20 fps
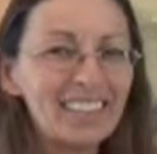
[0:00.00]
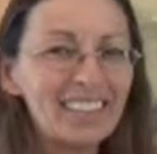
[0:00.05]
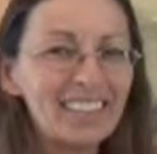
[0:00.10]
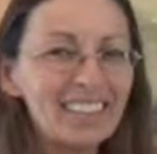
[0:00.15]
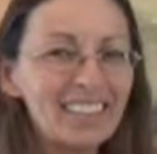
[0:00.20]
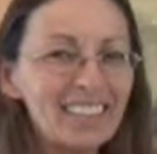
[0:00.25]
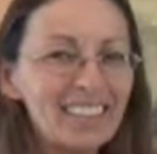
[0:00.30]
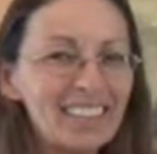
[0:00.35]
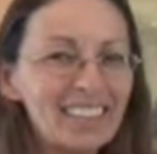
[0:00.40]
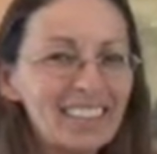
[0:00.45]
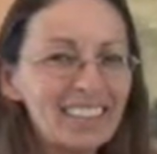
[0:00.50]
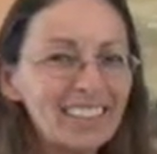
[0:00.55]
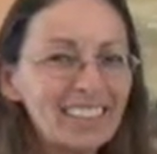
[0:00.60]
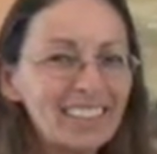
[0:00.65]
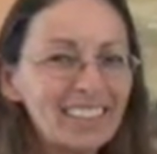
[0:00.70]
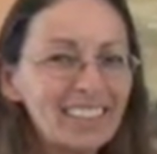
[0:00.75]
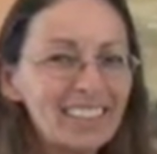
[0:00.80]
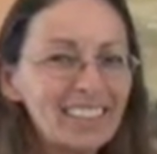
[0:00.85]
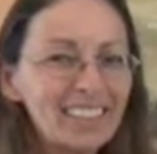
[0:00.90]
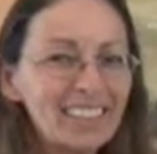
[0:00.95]

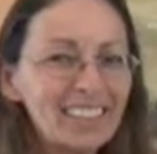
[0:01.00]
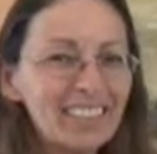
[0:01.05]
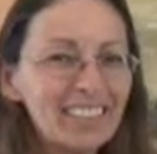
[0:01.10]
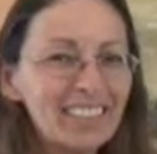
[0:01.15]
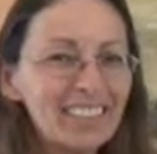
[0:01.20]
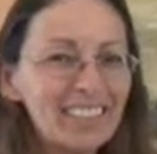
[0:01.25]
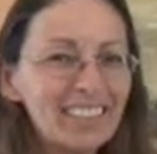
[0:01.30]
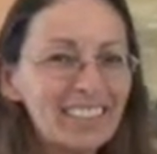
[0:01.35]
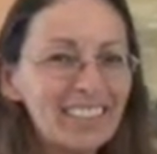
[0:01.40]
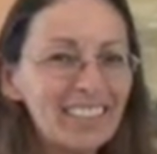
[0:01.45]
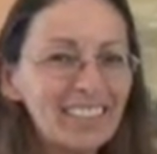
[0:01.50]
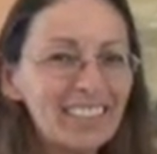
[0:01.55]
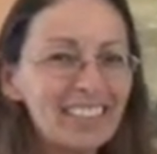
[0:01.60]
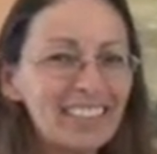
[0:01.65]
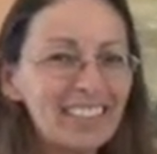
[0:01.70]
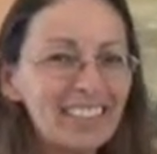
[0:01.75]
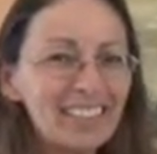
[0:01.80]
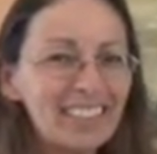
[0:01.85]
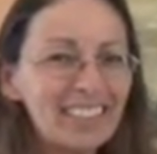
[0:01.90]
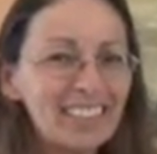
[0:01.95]

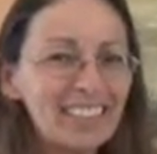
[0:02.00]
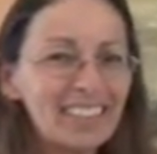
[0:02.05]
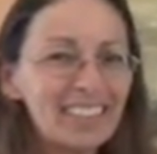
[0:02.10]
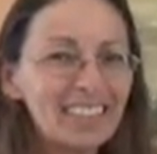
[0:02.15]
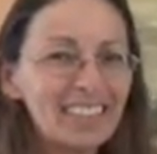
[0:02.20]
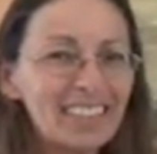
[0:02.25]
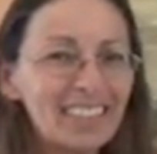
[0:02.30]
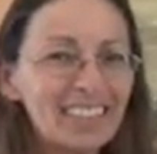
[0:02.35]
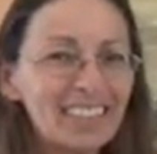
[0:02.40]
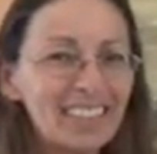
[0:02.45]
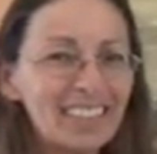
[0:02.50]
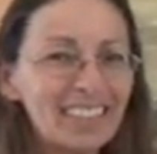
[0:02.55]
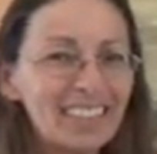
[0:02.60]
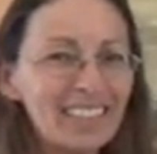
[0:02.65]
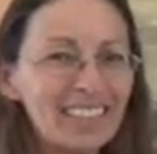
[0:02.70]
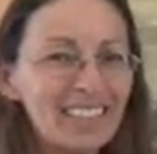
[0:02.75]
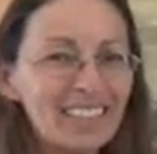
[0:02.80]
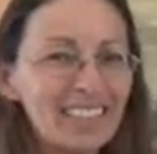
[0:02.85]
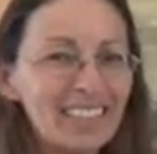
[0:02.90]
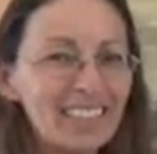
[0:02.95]

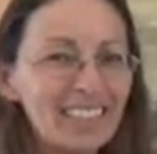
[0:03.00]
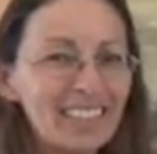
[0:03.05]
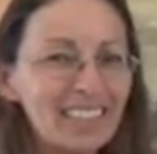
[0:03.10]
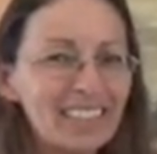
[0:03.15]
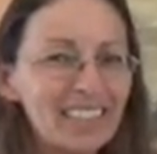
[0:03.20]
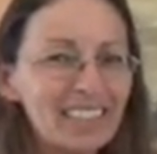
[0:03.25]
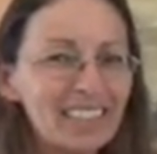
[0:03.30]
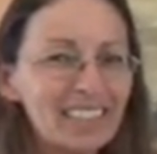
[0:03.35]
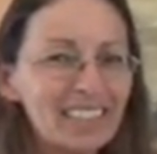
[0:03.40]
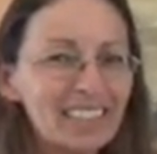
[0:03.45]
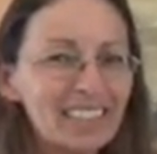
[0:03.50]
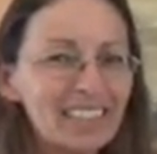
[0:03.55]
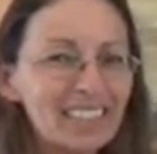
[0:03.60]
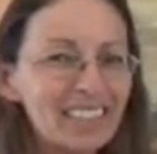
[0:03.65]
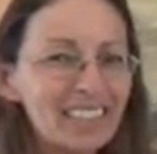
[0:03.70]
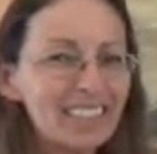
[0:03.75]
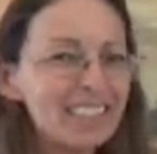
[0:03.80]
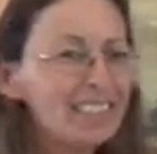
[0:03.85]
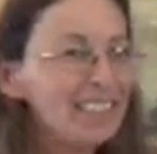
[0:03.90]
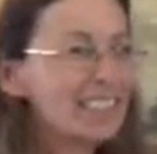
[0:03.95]

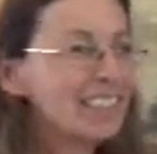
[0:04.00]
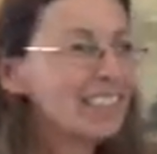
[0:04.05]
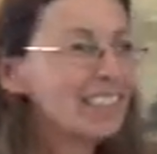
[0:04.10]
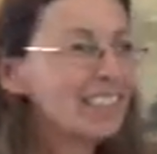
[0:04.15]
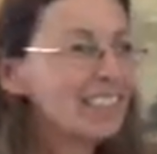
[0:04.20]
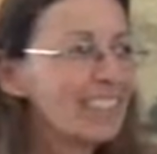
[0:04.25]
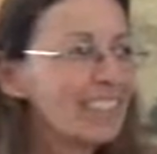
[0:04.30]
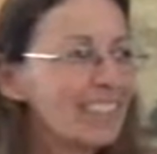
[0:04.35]
The person shown says nothing.